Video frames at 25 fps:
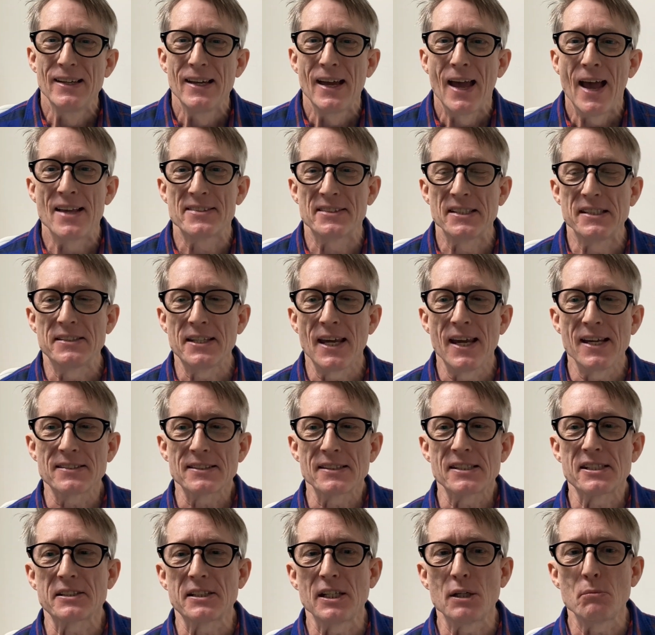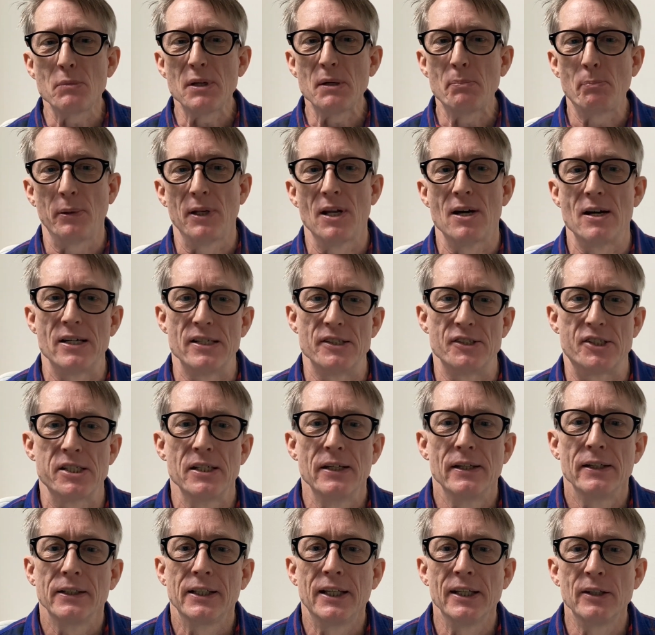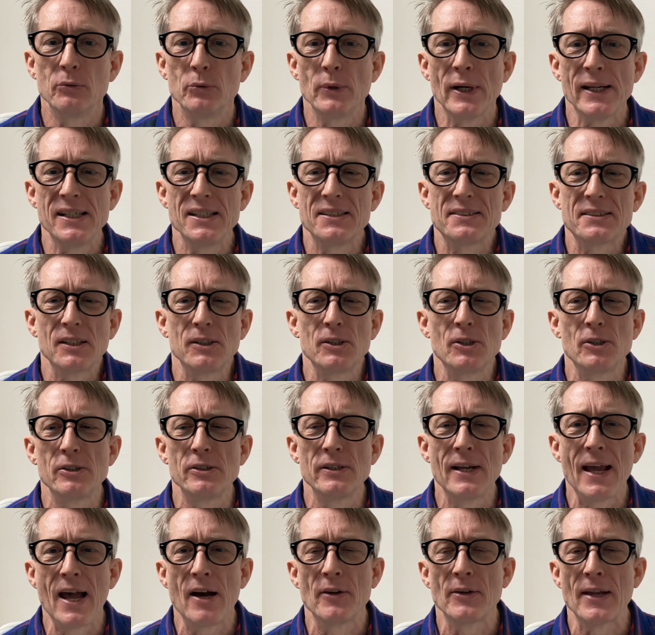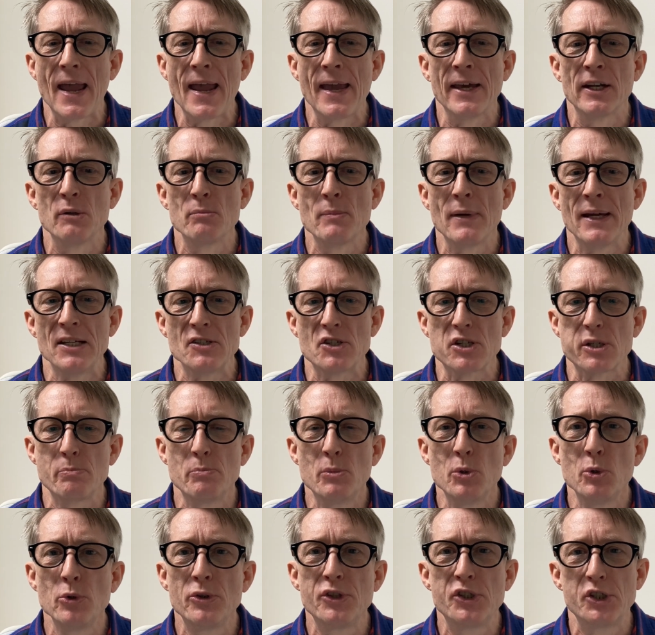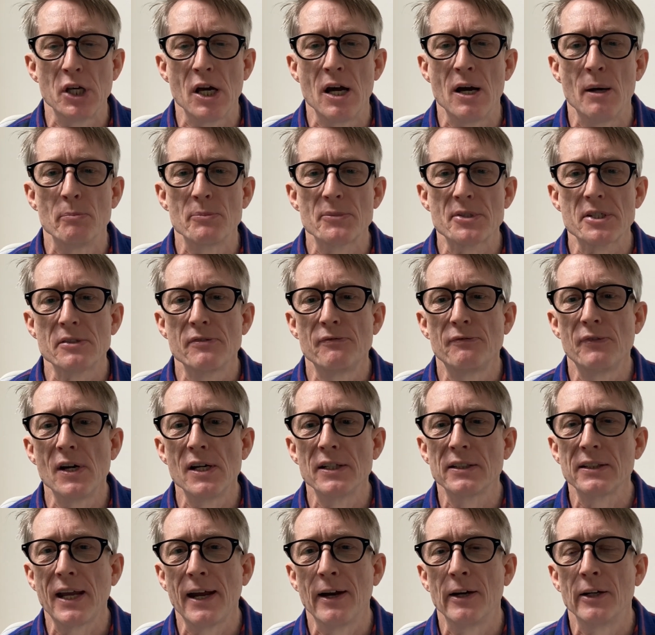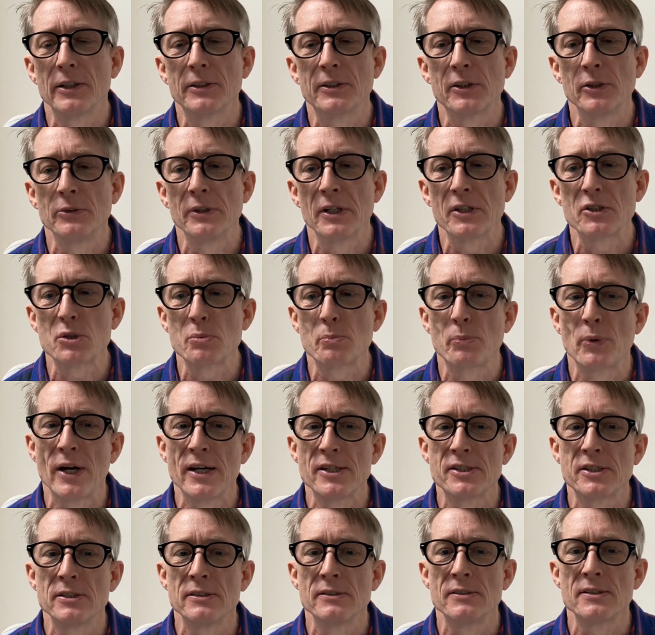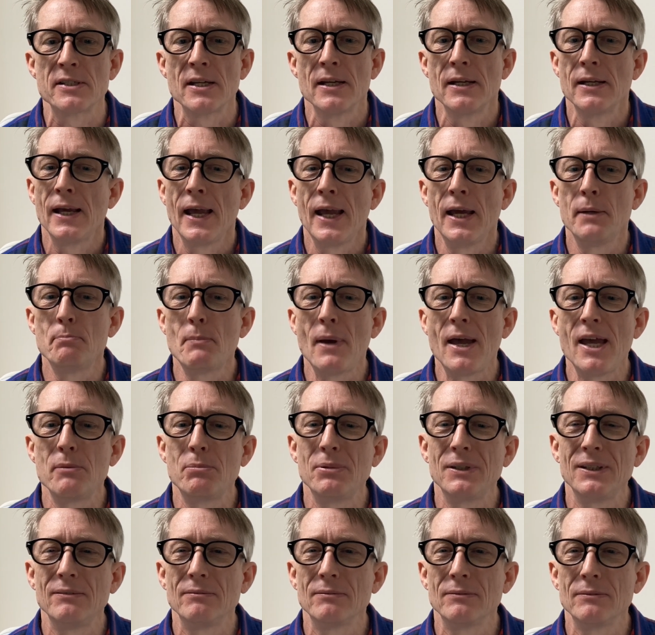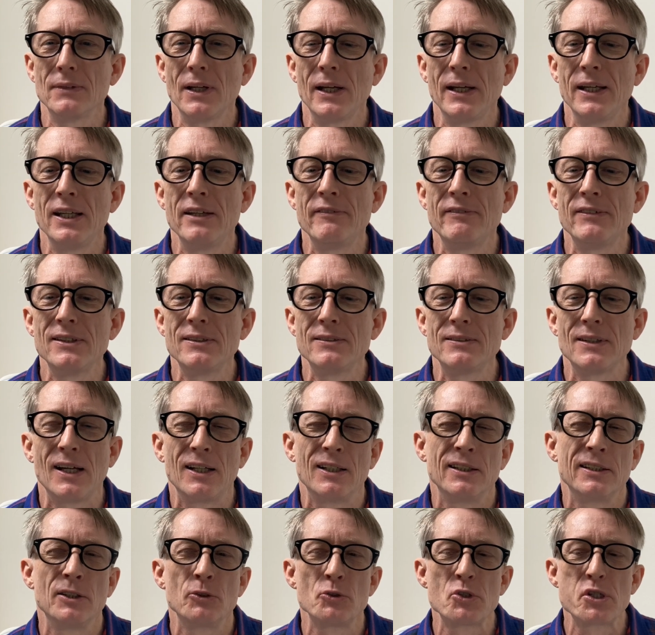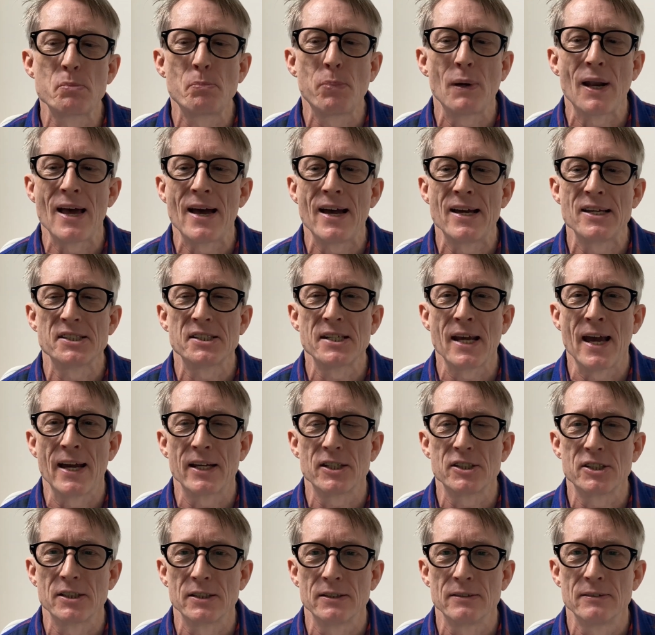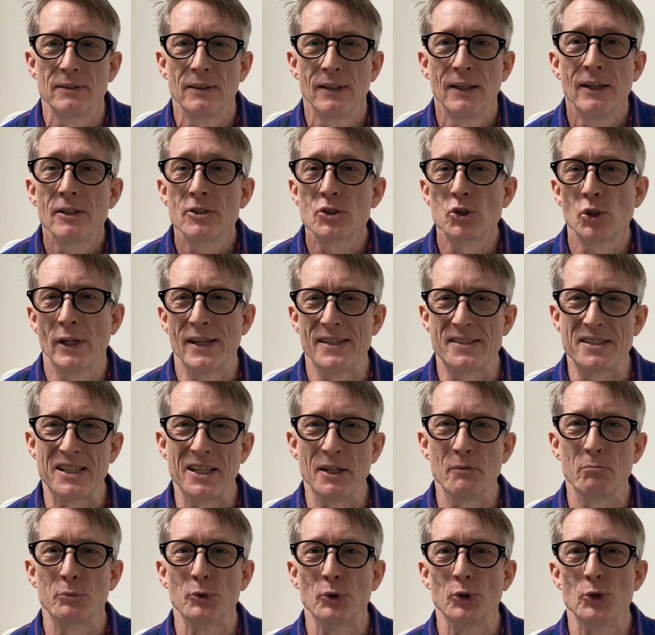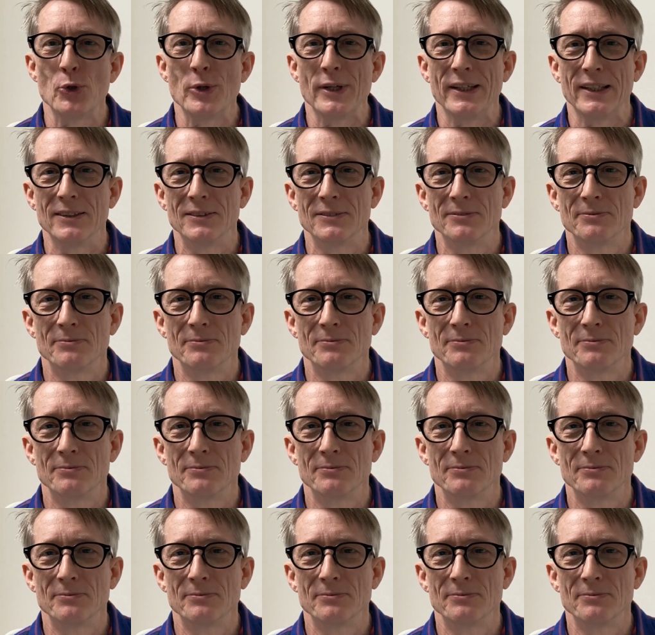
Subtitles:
As he takes a steamy plunge, get ready to learn how to animate smooth jumps, fun character expressions, and maybe even a little splash action. So let's get brewing.